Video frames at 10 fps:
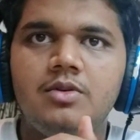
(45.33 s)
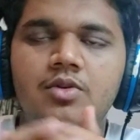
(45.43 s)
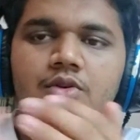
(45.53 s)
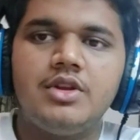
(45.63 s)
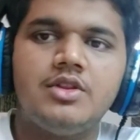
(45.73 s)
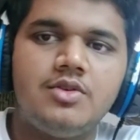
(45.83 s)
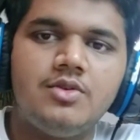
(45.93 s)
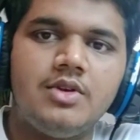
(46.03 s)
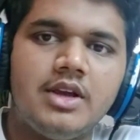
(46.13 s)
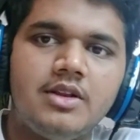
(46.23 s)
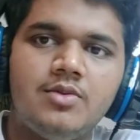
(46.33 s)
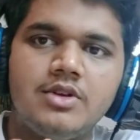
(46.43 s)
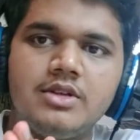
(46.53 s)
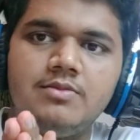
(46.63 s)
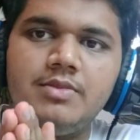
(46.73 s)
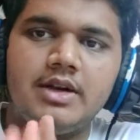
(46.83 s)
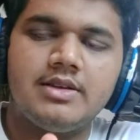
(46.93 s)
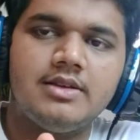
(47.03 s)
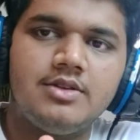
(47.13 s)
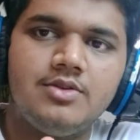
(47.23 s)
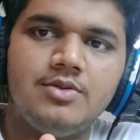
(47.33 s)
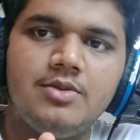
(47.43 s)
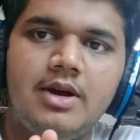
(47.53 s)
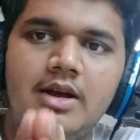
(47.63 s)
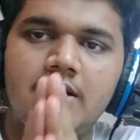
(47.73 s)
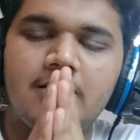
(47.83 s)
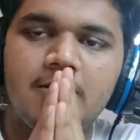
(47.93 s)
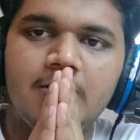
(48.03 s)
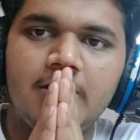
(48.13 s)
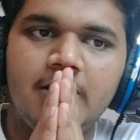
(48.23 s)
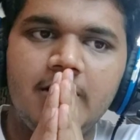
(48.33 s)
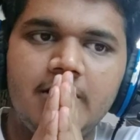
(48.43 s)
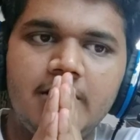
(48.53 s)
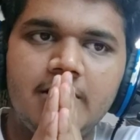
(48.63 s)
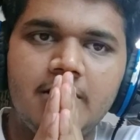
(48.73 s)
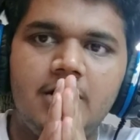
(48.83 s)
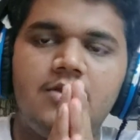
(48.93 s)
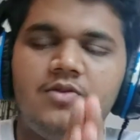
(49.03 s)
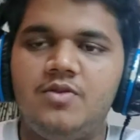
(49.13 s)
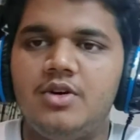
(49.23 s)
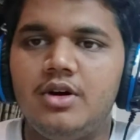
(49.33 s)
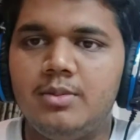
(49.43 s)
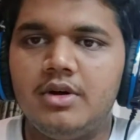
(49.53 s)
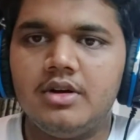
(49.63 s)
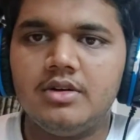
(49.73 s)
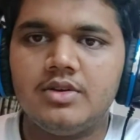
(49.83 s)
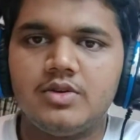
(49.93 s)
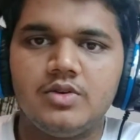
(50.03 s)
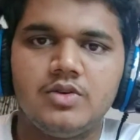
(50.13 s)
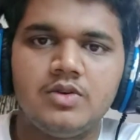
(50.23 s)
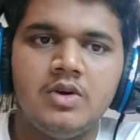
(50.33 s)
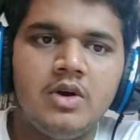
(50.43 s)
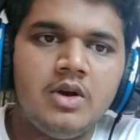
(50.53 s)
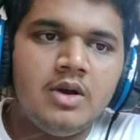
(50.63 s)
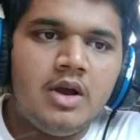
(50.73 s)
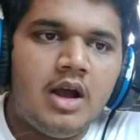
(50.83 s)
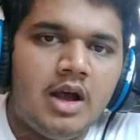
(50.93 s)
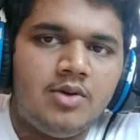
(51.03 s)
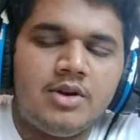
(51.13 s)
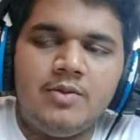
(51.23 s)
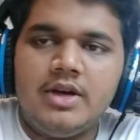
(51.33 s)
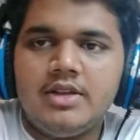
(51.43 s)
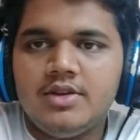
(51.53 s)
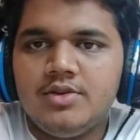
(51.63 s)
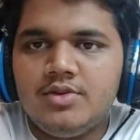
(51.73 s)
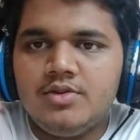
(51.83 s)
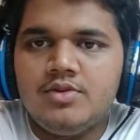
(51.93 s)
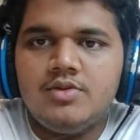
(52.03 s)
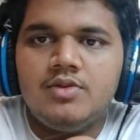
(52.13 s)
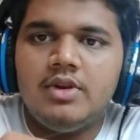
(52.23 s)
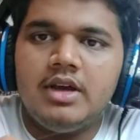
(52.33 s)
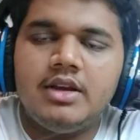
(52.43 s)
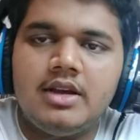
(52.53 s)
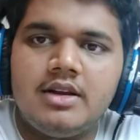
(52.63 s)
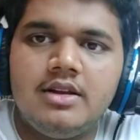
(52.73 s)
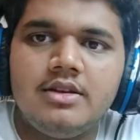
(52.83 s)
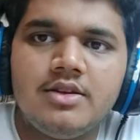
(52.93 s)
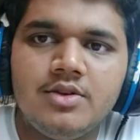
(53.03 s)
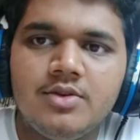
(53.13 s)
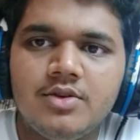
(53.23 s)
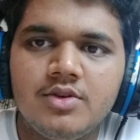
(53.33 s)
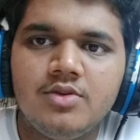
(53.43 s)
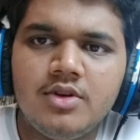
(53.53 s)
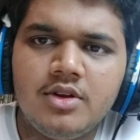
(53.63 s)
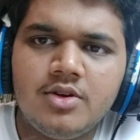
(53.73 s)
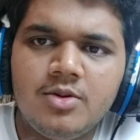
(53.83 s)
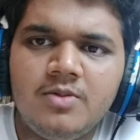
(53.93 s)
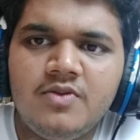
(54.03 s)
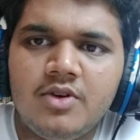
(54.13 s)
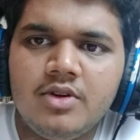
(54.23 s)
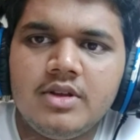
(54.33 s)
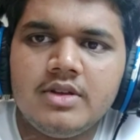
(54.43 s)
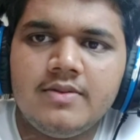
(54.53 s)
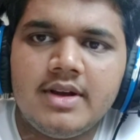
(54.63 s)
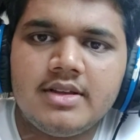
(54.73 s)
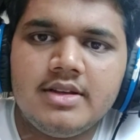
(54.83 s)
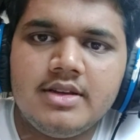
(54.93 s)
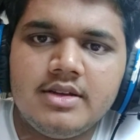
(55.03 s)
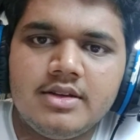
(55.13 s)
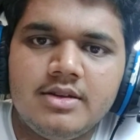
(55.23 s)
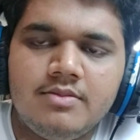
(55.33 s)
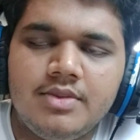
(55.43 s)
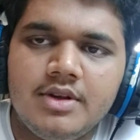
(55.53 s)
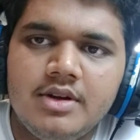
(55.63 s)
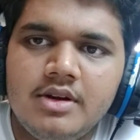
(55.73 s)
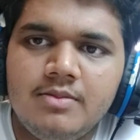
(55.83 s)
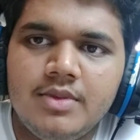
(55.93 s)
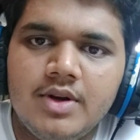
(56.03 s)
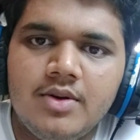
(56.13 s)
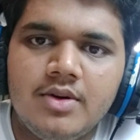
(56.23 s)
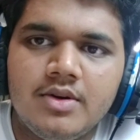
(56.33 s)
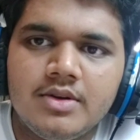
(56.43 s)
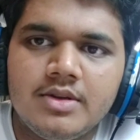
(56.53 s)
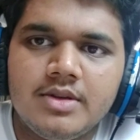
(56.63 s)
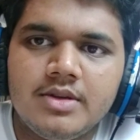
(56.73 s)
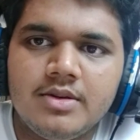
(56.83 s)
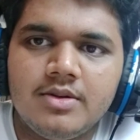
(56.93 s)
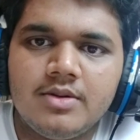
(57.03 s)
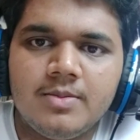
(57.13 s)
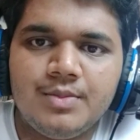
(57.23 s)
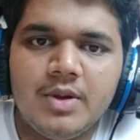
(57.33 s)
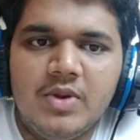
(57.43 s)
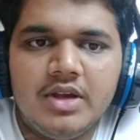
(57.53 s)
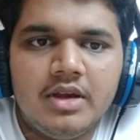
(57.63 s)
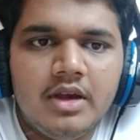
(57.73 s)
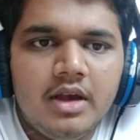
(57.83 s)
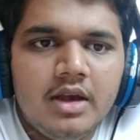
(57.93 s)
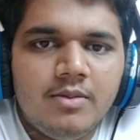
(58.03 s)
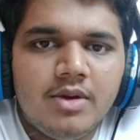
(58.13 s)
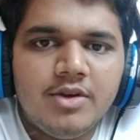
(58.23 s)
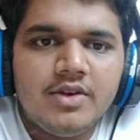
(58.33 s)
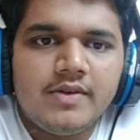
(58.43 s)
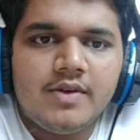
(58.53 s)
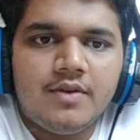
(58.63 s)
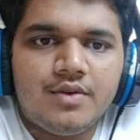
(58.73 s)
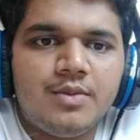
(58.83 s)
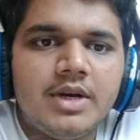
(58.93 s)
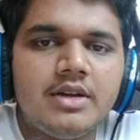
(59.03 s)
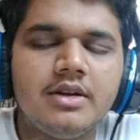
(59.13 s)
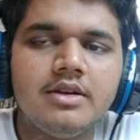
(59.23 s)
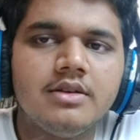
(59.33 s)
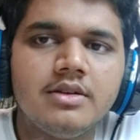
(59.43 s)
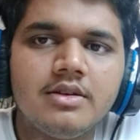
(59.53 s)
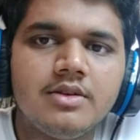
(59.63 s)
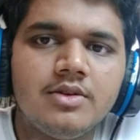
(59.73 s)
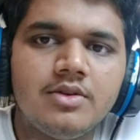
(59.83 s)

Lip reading: going through, like it wasn't passing through, and it didn't confirm. So I would advise you to like at least use Google Chrome for this vaccination period, because maybe the software is